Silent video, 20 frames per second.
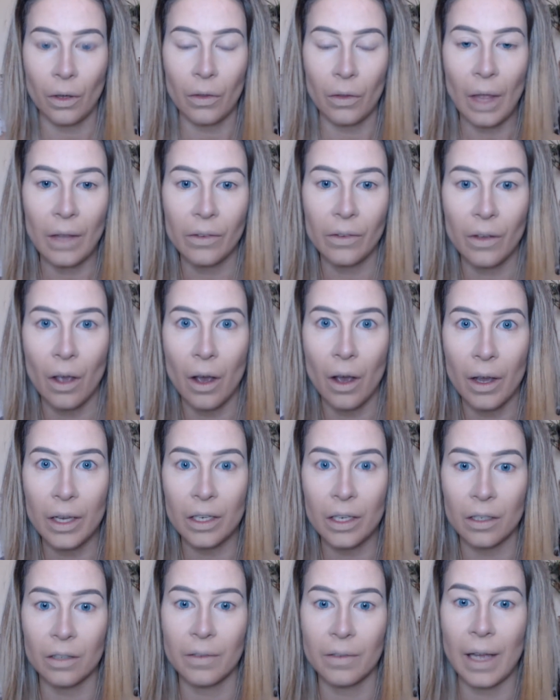So that's
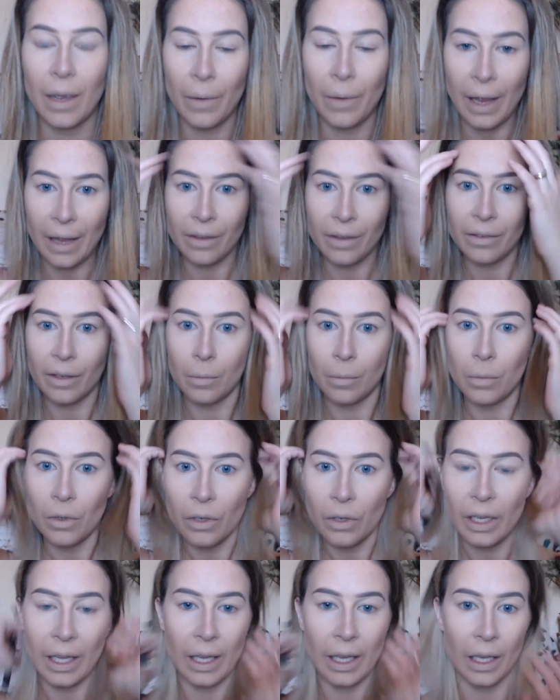kind of how it ends up
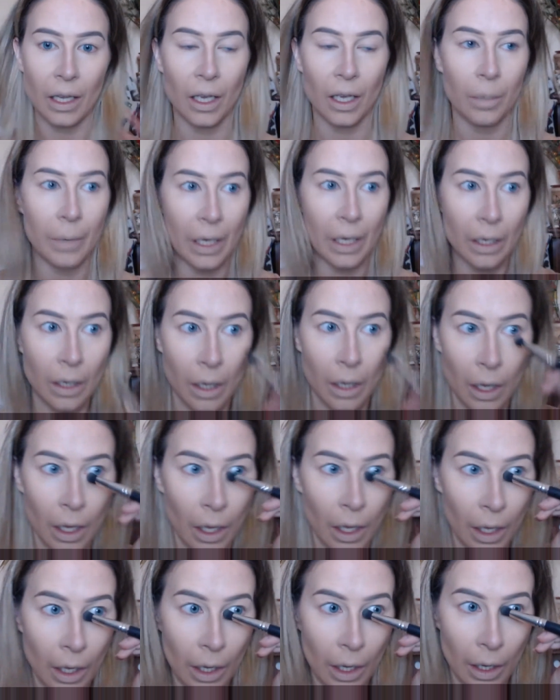looking. I mean,
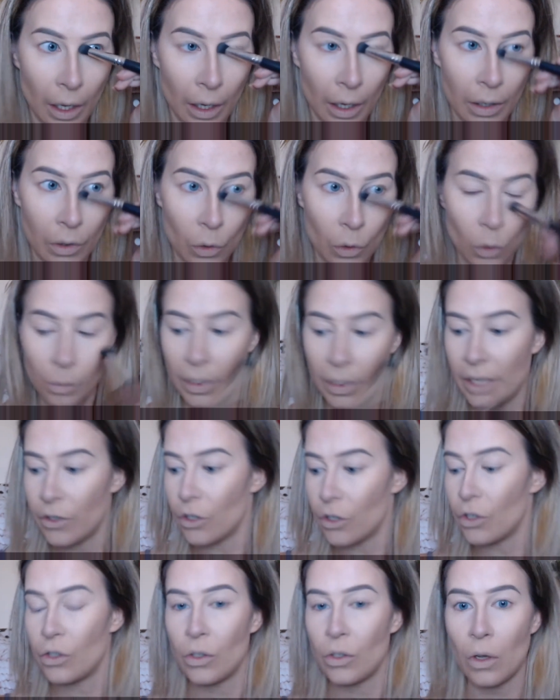I normally
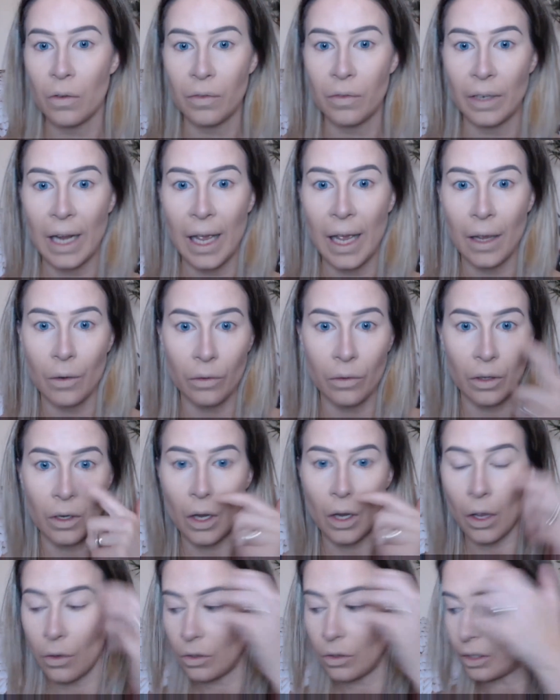just soften out the
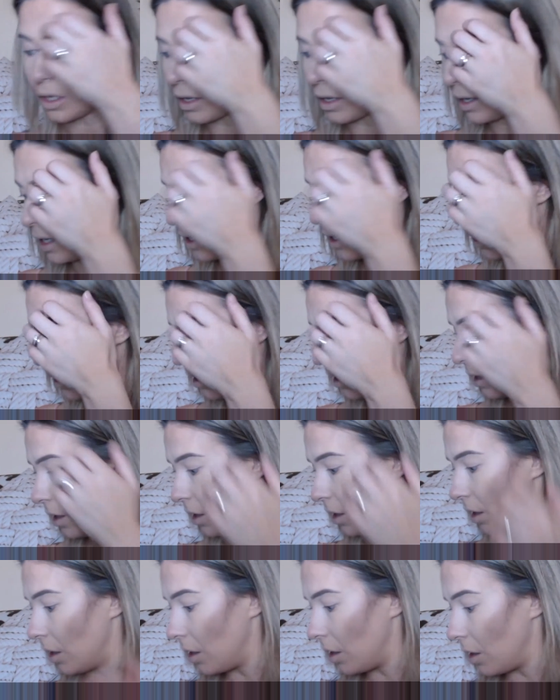nose line,
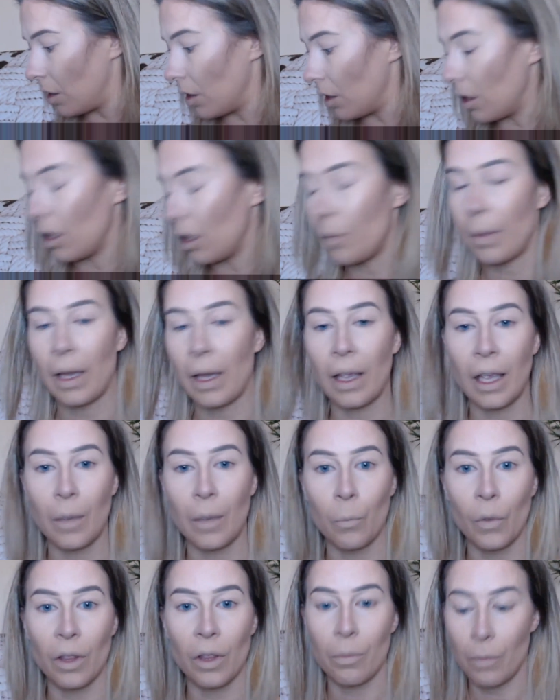go back
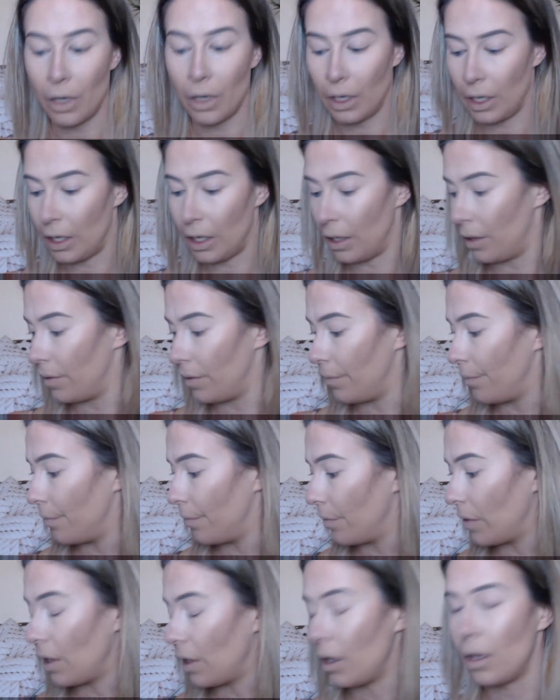in with
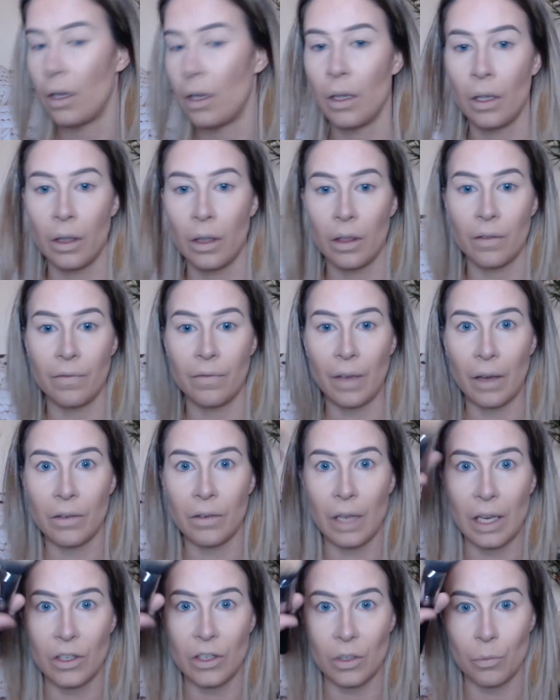the
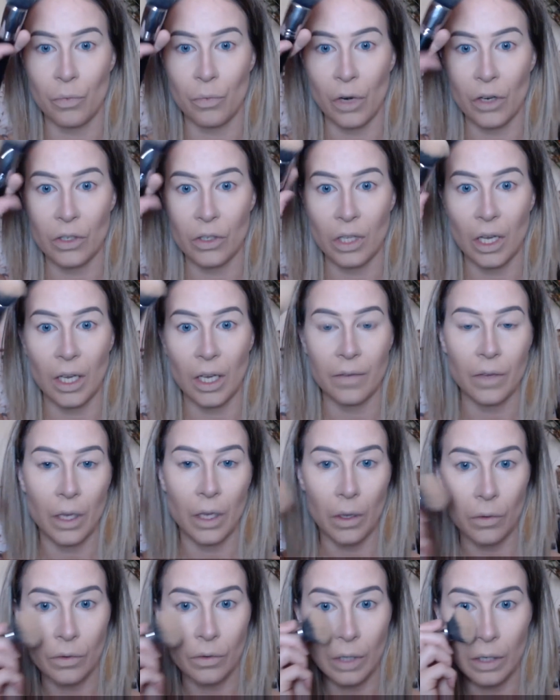foundation brush that I've
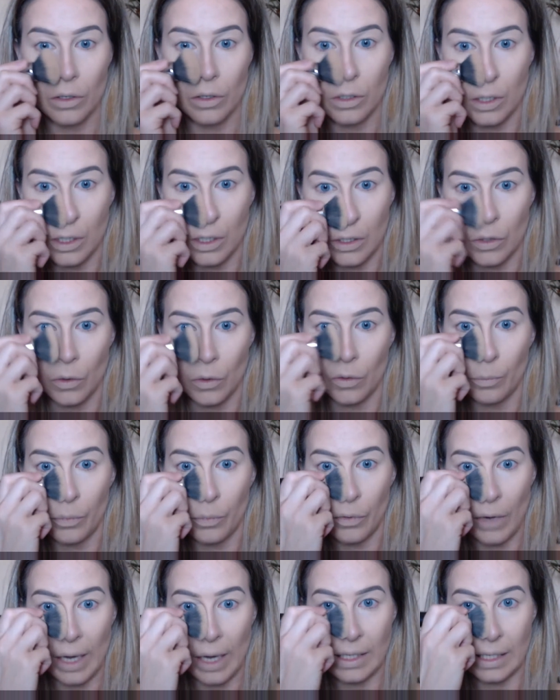used and just sort of
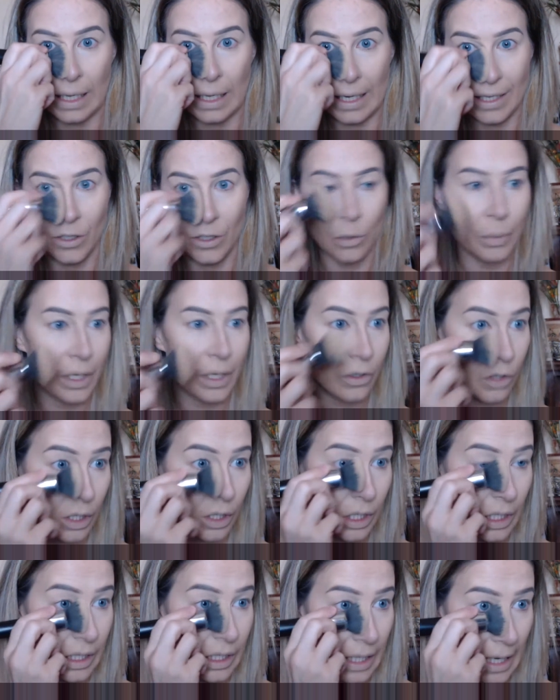press it a little bit
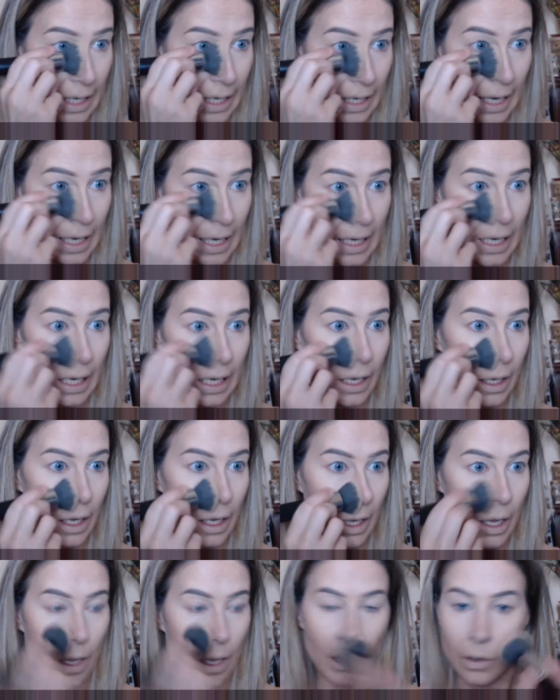just to take any
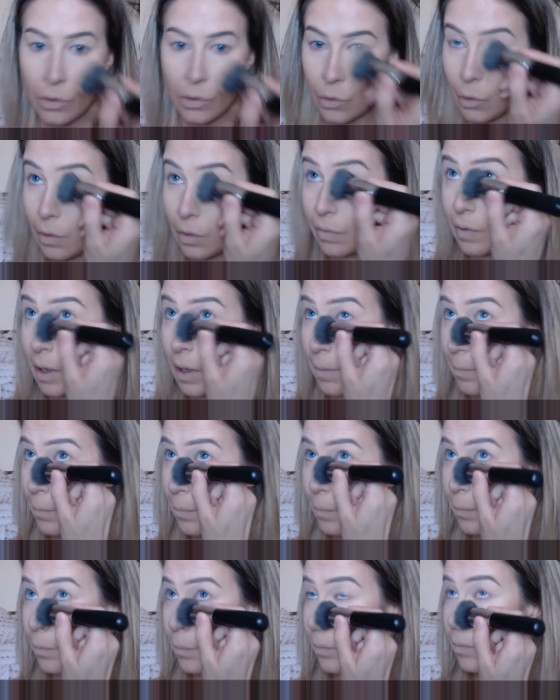sort
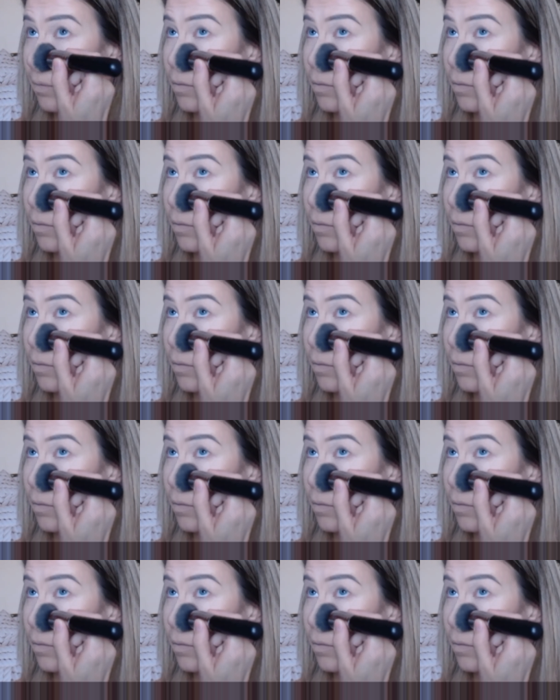of